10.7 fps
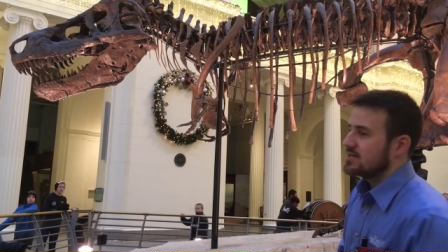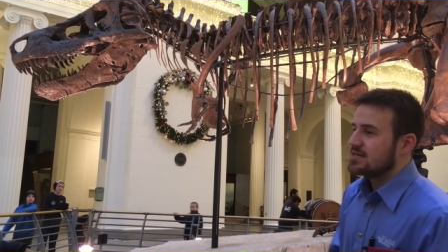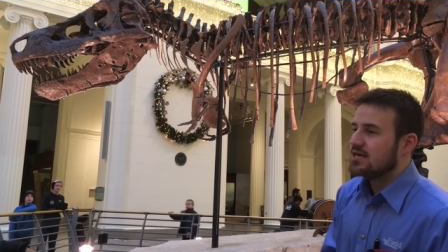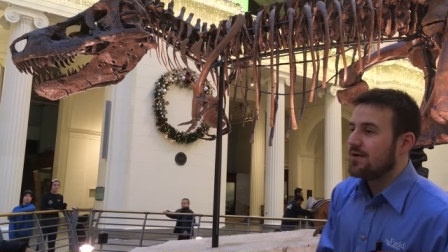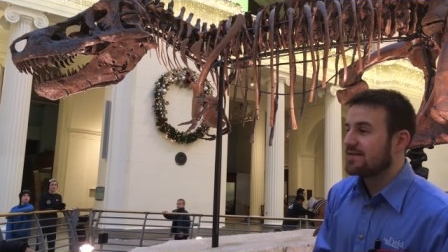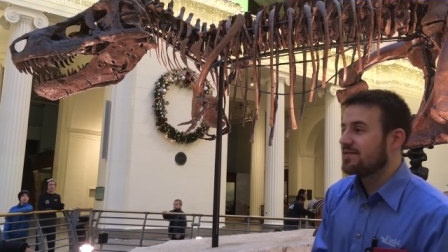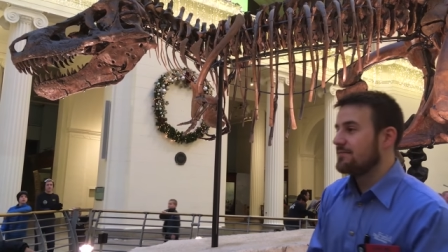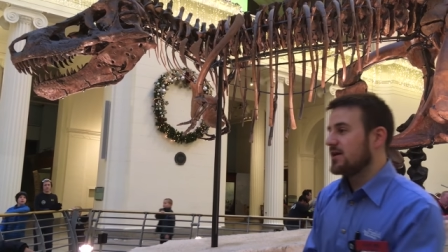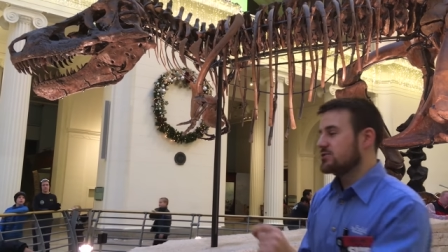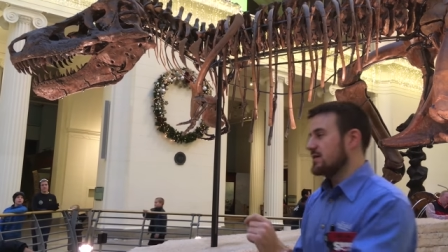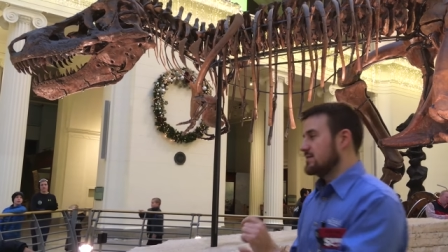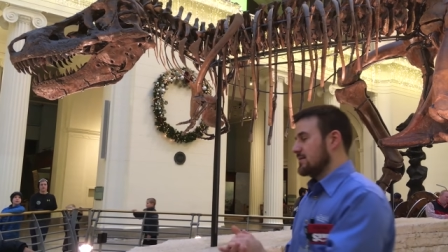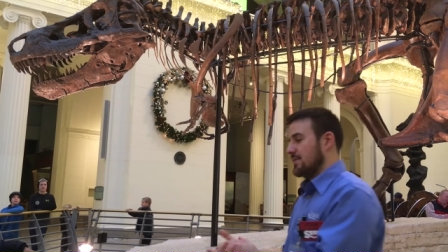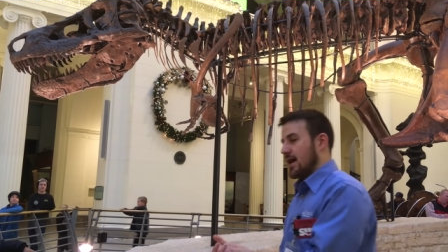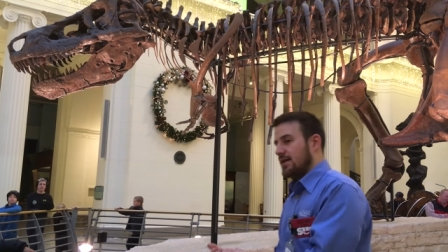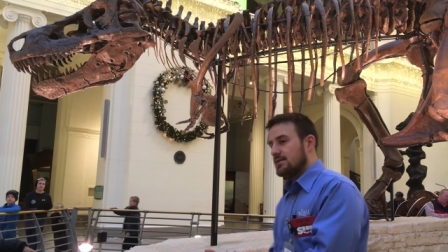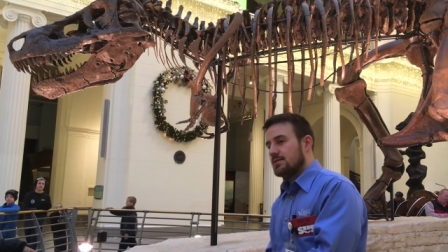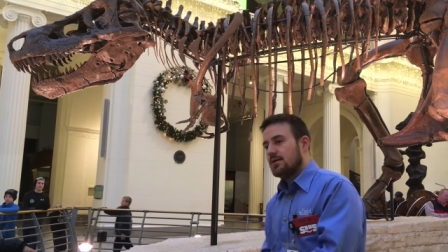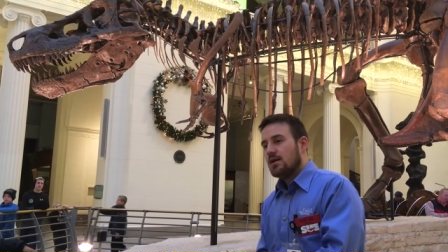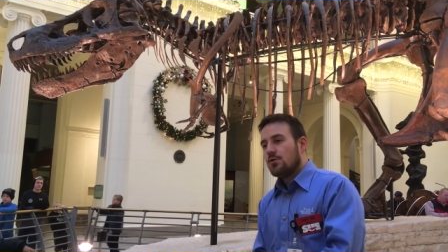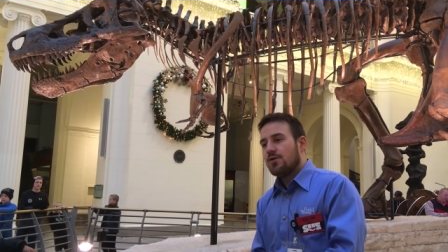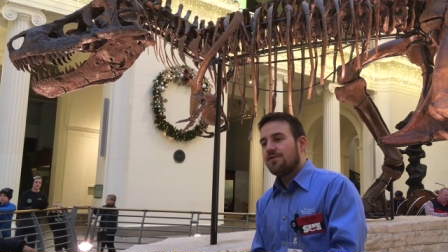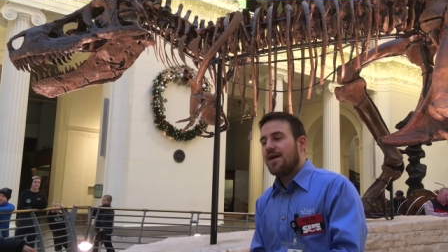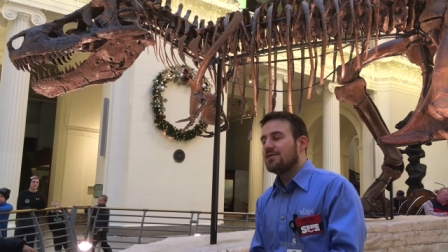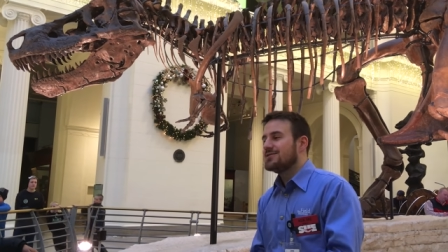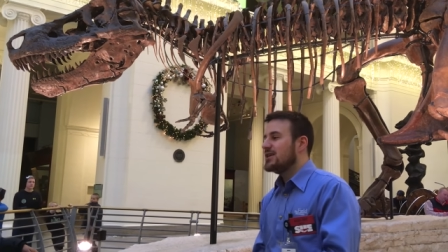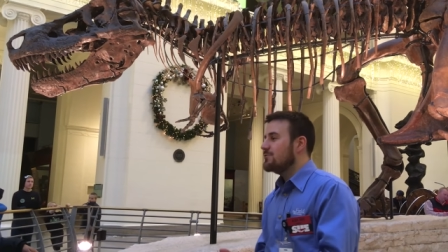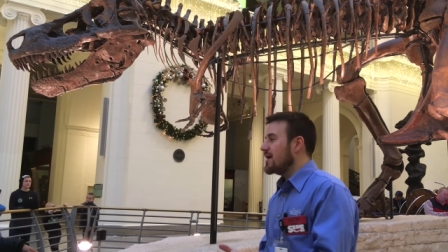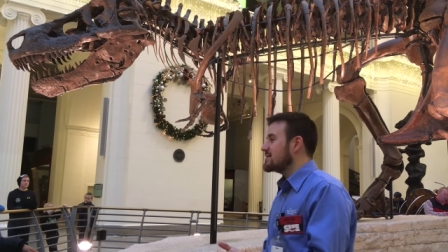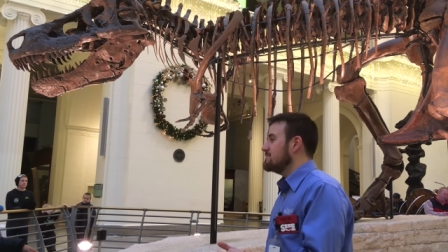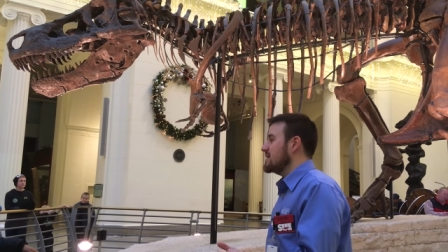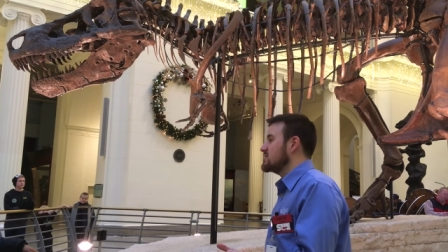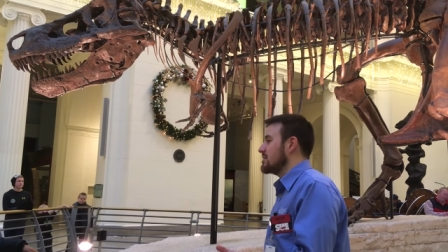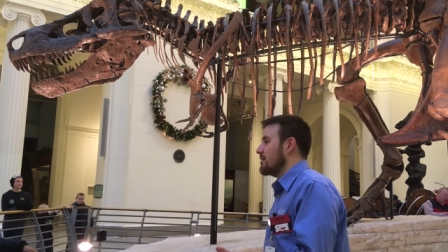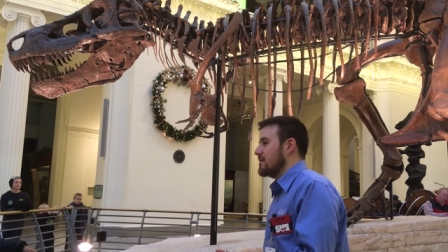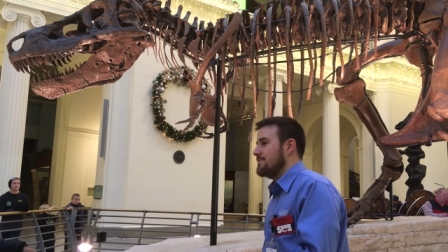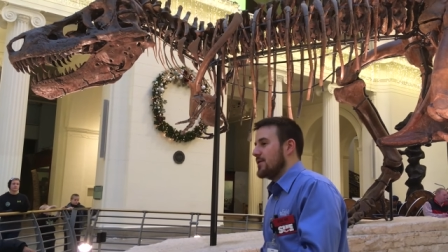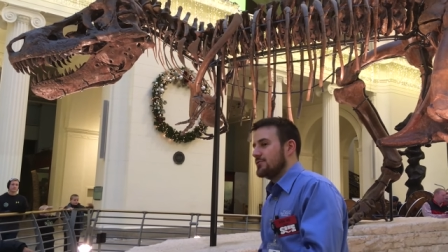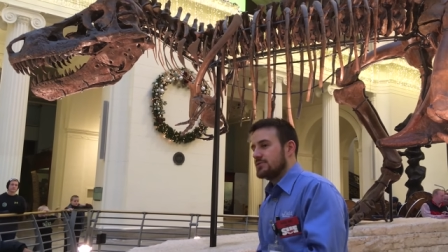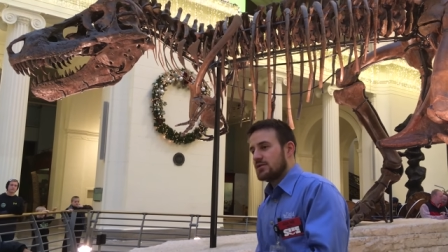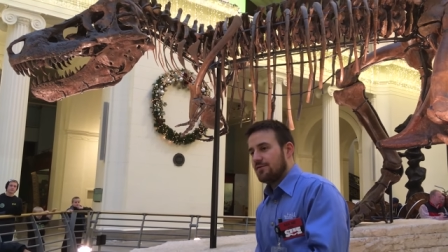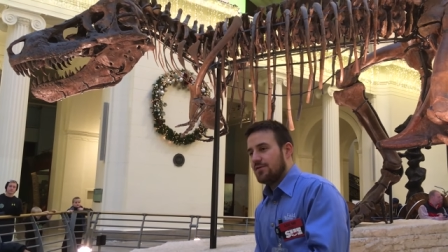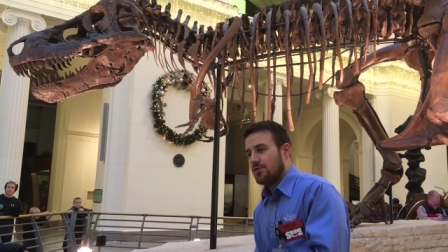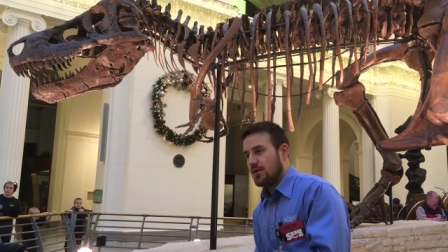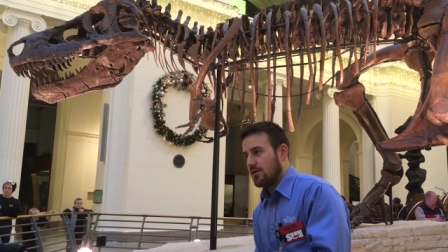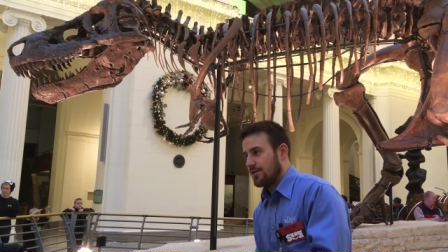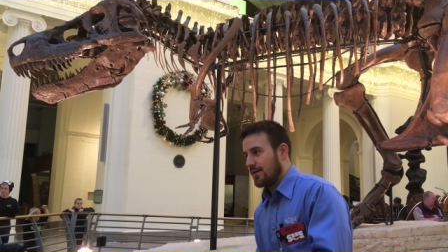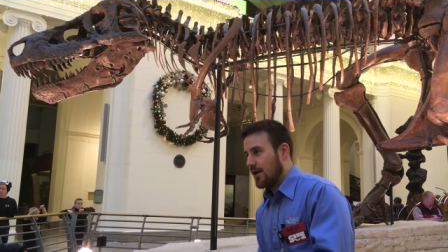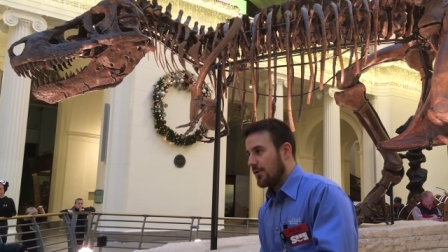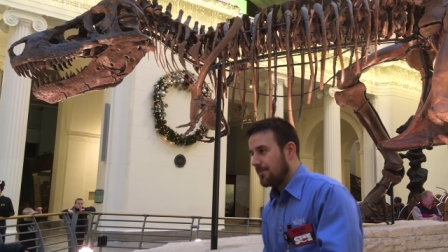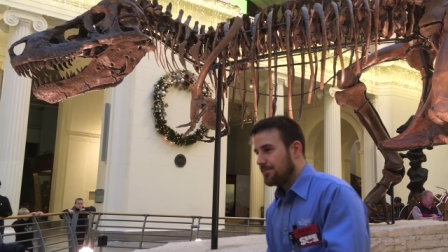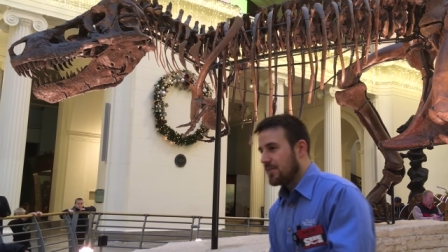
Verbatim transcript: into T. Rex that might shed some light. We found T. Rex medullary bone just a few years ago.